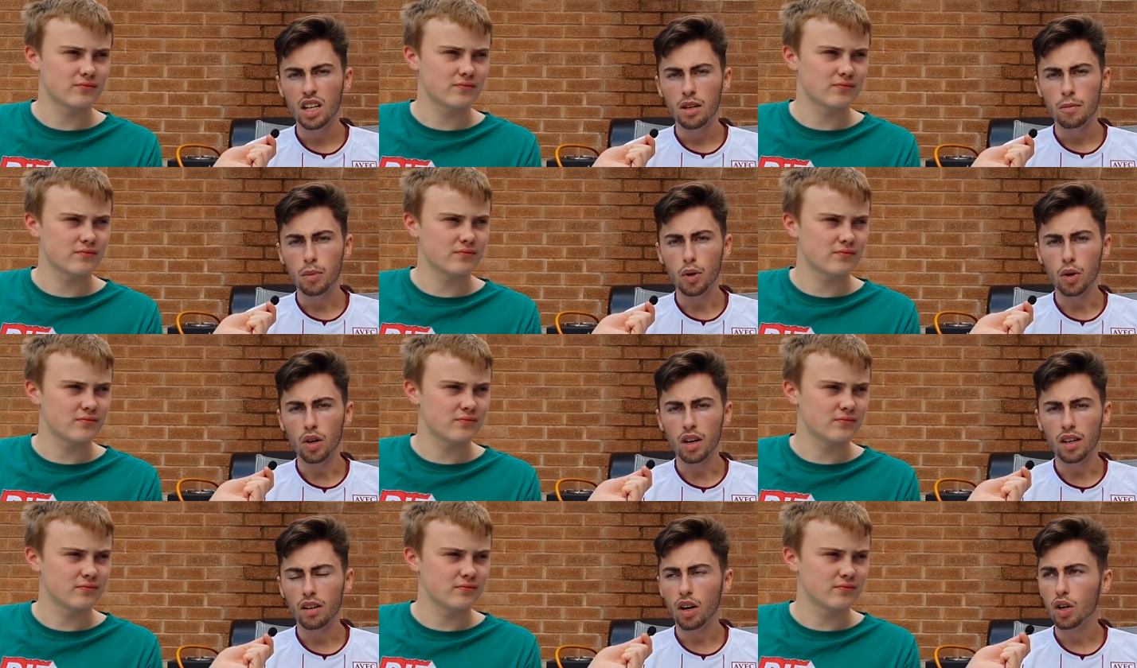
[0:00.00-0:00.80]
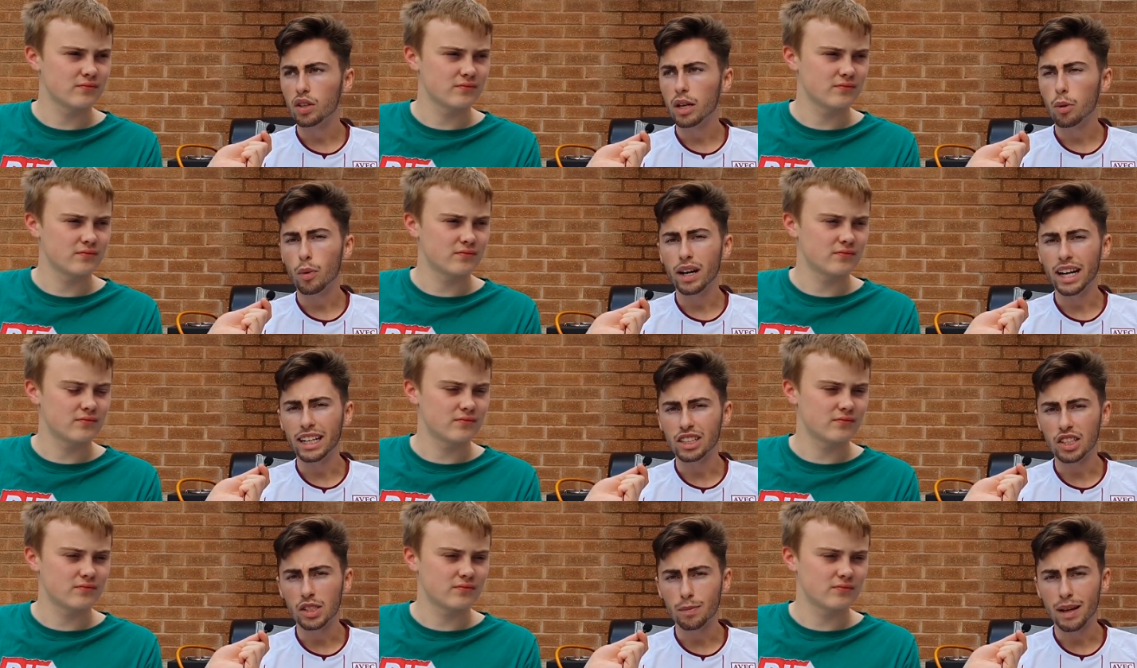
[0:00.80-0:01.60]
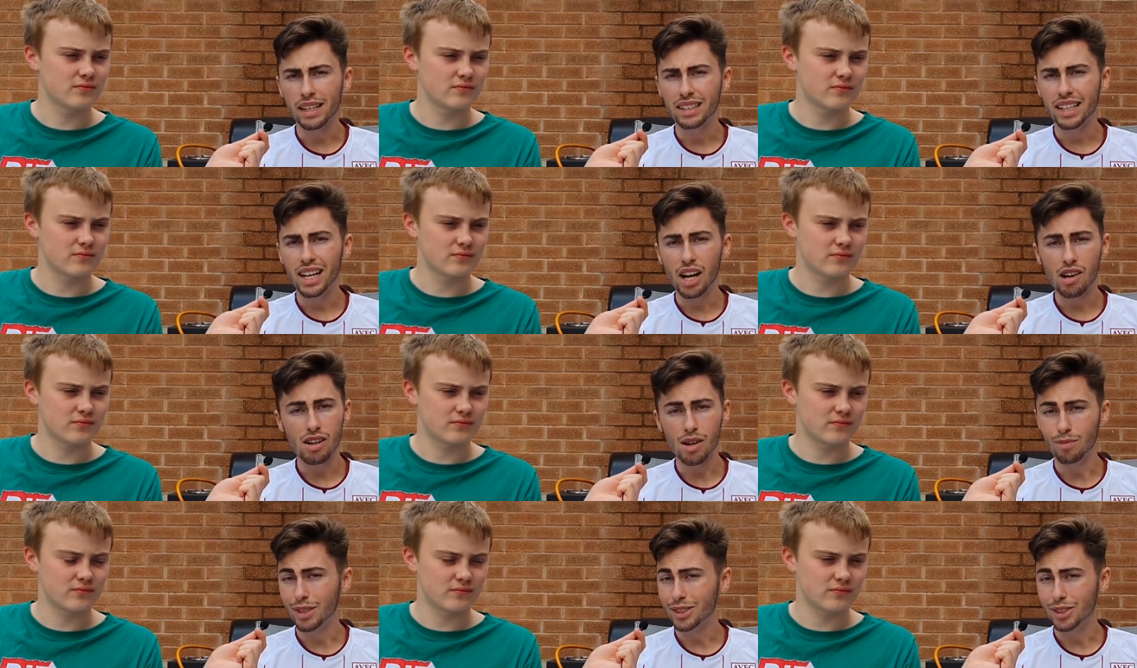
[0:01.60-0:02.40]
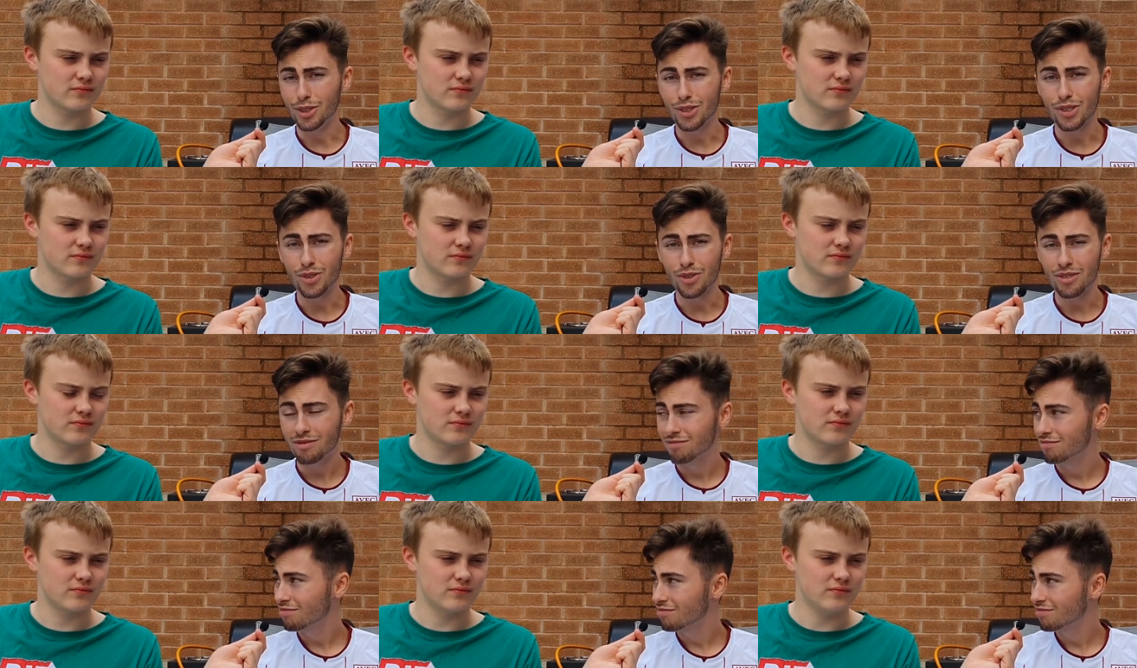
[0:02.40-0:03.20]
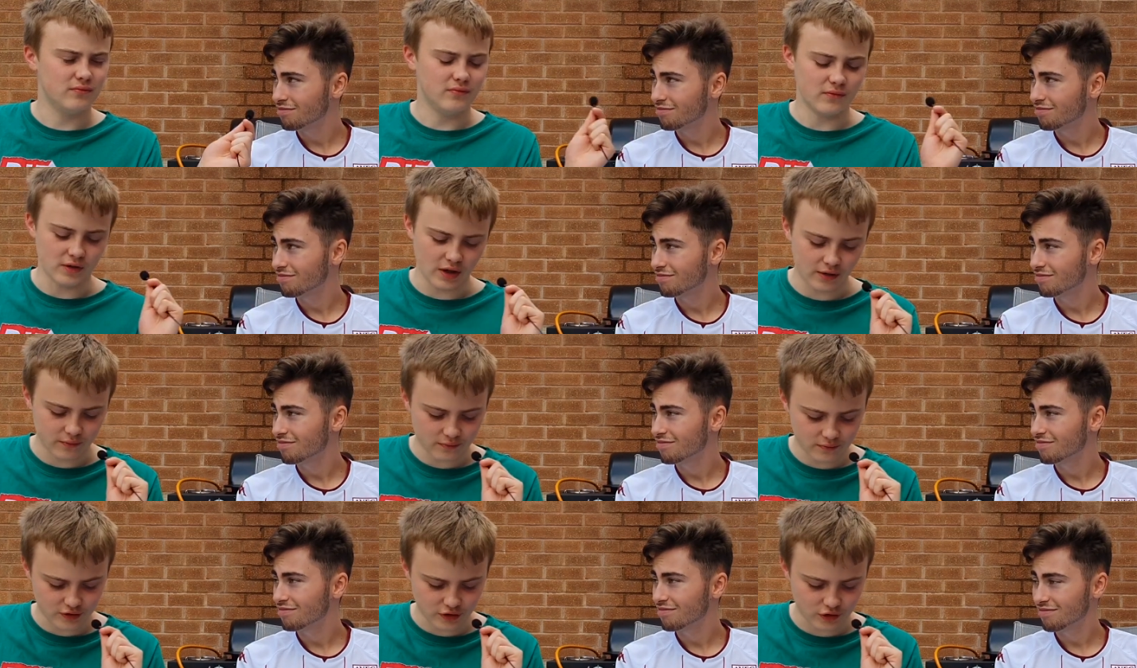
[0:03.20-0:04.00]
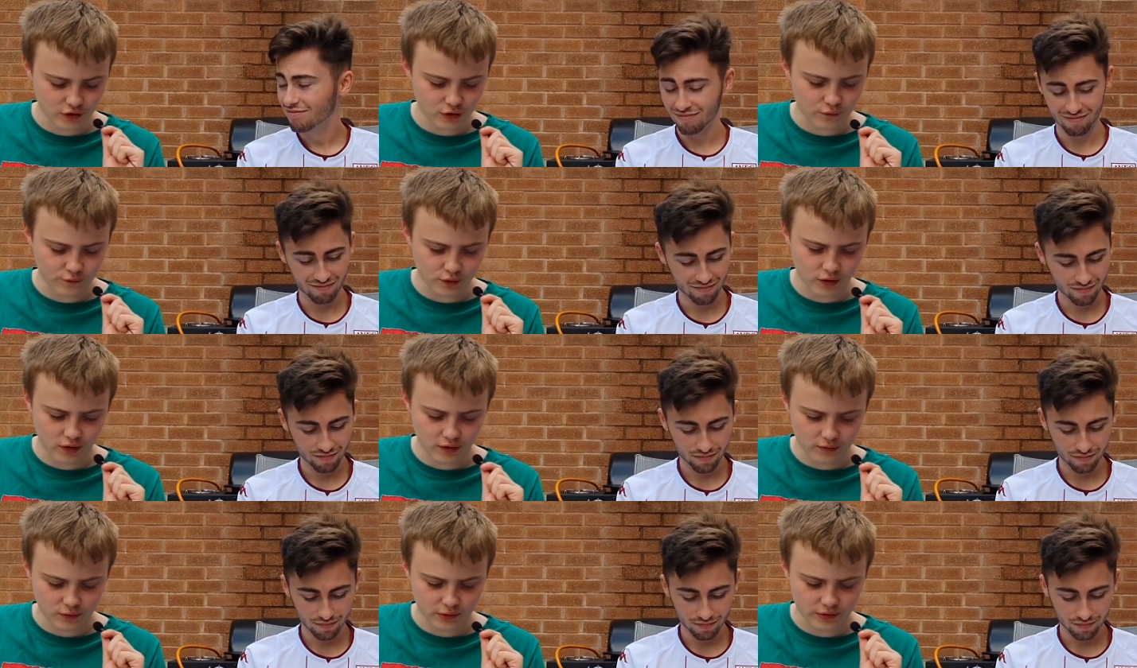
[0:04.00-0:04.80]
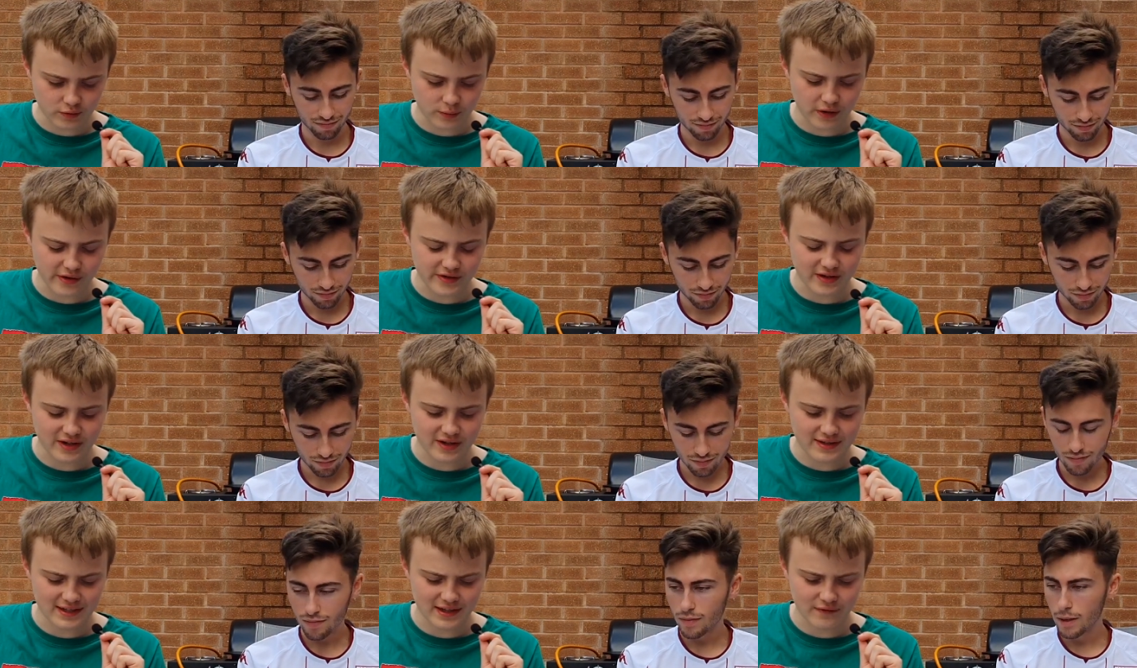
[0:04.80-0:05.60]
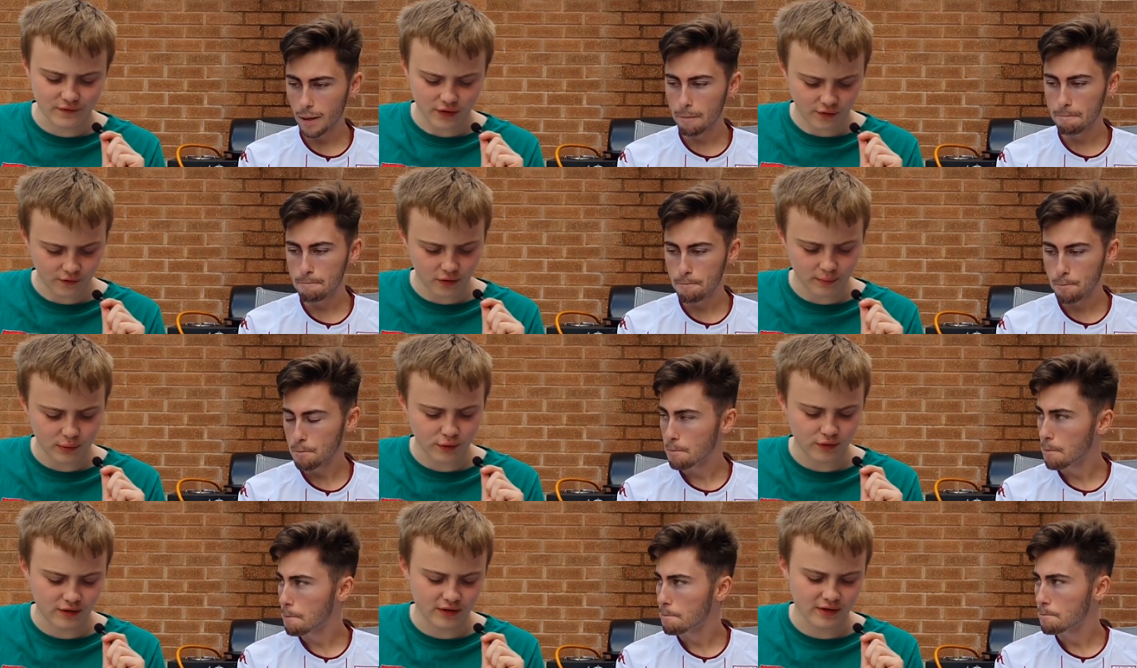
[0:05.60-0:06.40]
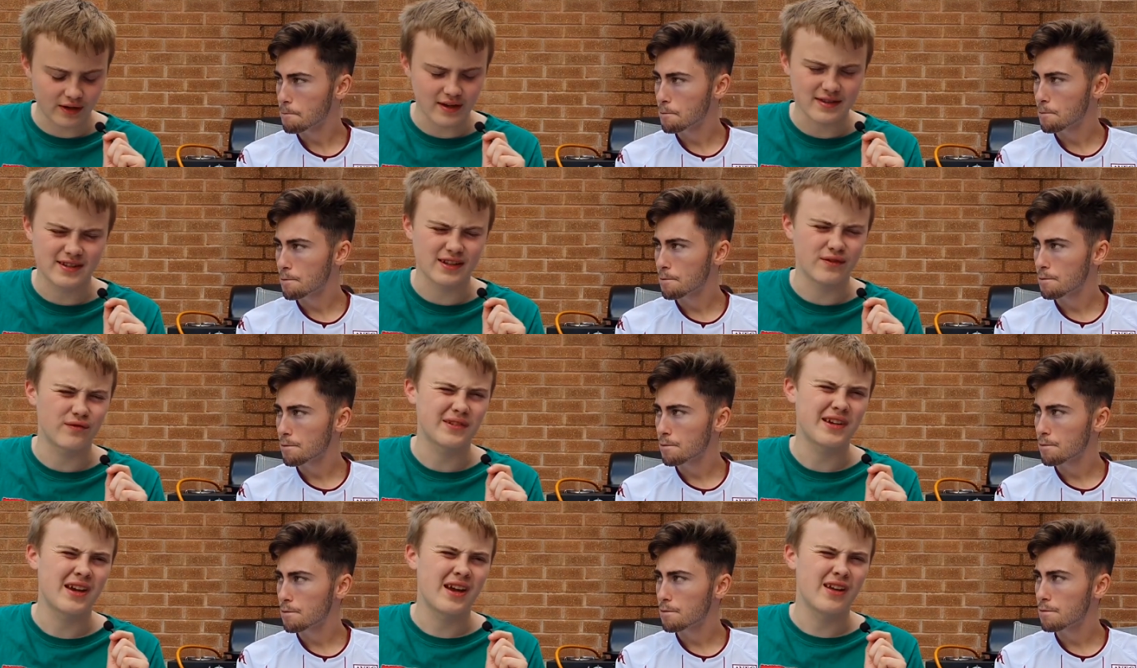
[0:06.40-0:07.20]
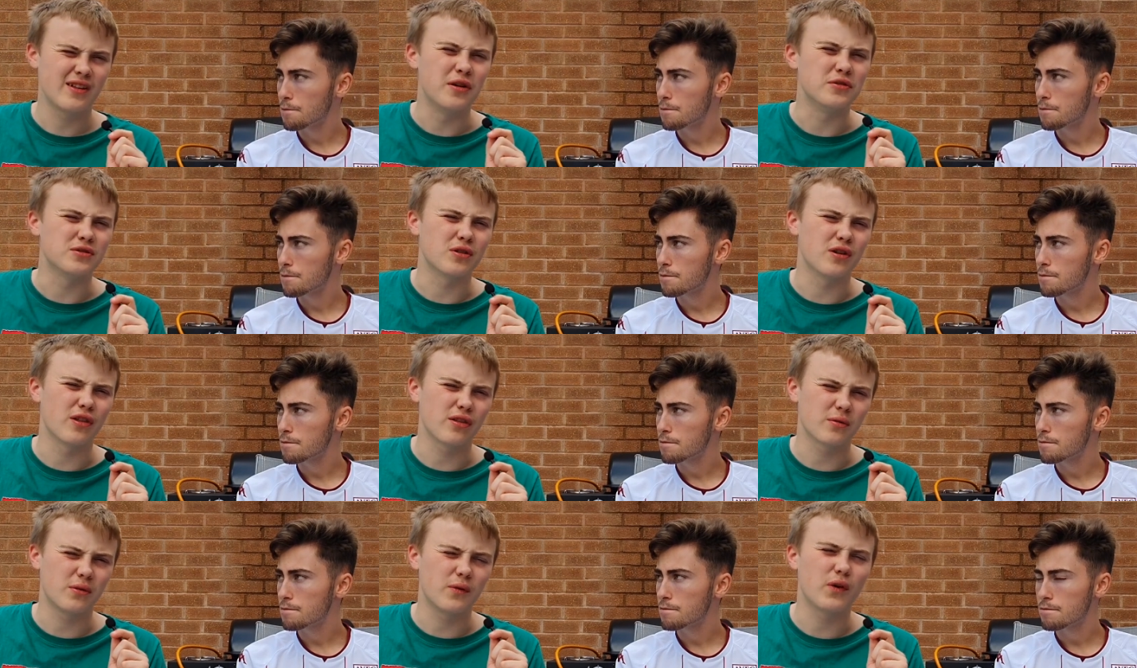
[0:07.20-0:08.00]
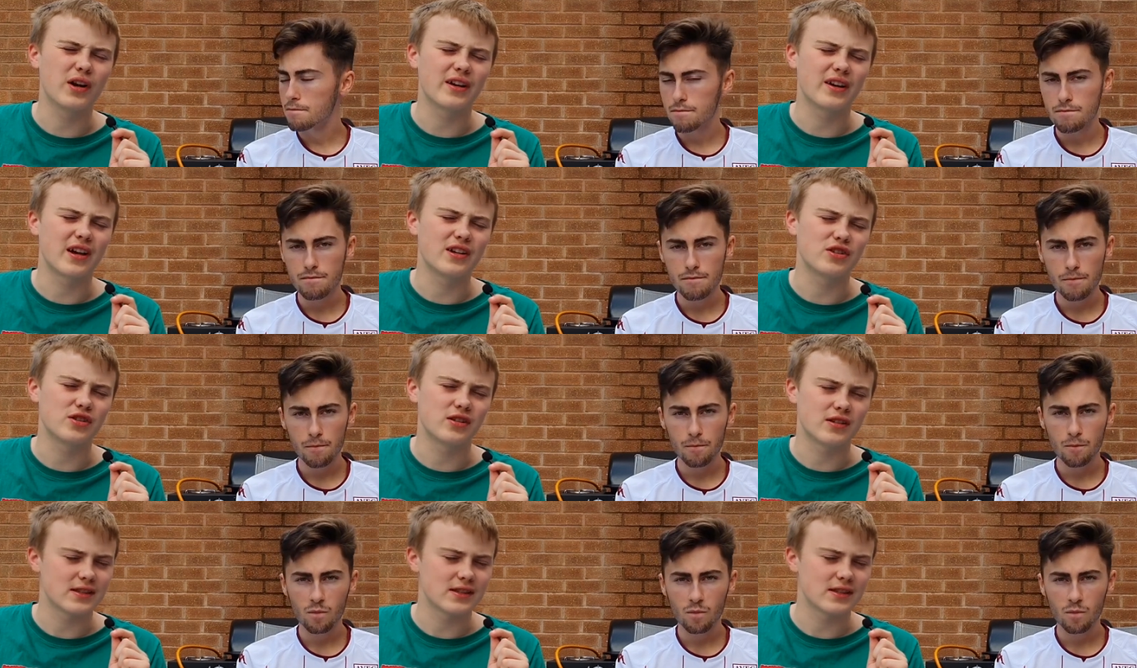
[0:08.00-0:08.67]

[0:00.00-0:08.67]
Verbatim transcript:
Speaker 1: But are they willing to spend it? I'm not too sure.
Speaker 2: Yeah, so you've got Crystal Palace in 18th. I've got Burnley in 18th. Those are our three relegation